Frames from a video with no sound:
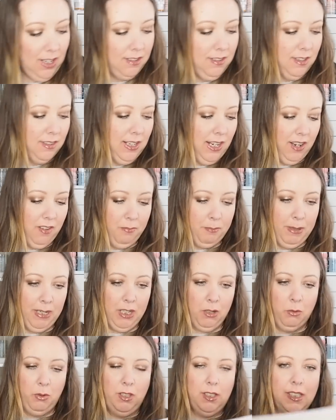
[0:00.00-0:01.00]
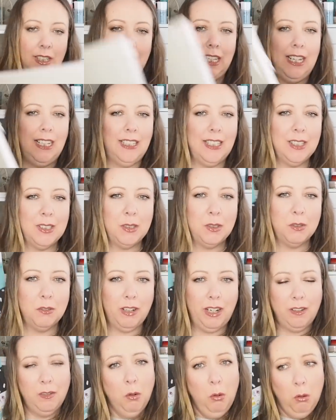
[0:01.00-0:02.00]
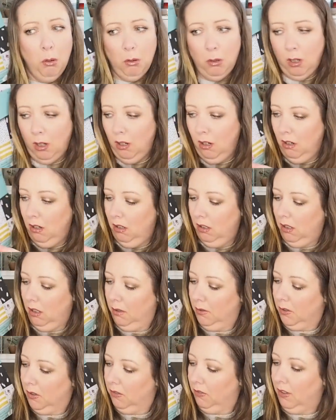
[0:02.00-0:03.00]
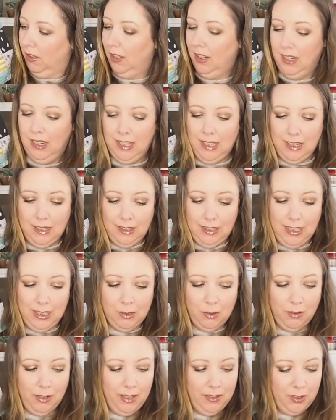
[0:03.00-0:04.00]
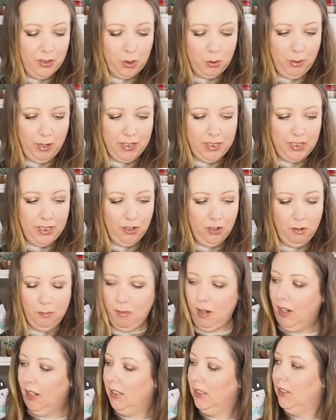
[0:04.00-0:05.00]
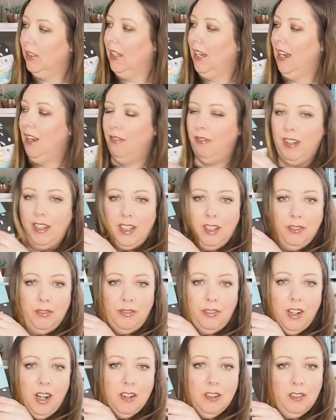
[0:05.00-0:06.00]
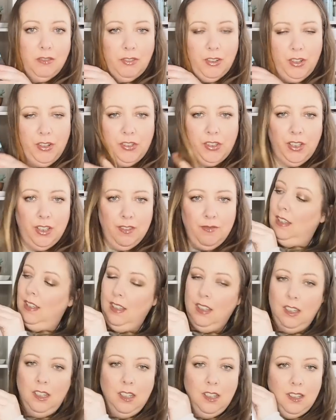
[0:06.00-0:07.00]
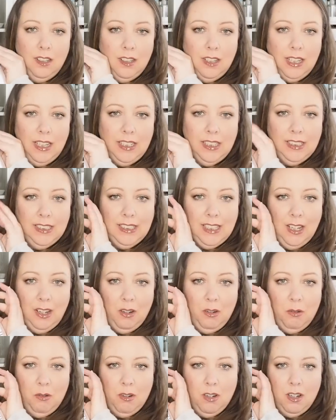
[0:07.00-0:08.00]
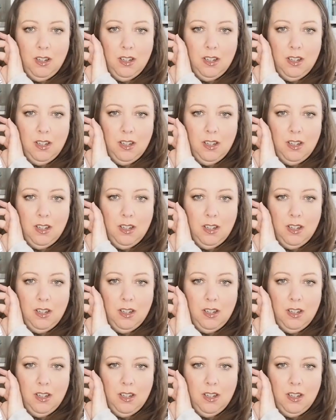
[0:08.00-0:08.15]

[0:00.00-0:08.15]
And then they have bigger ones. I think this is around, ooh, thought this one fall. These are around the 20 euro marks. They have like a floral version, like so.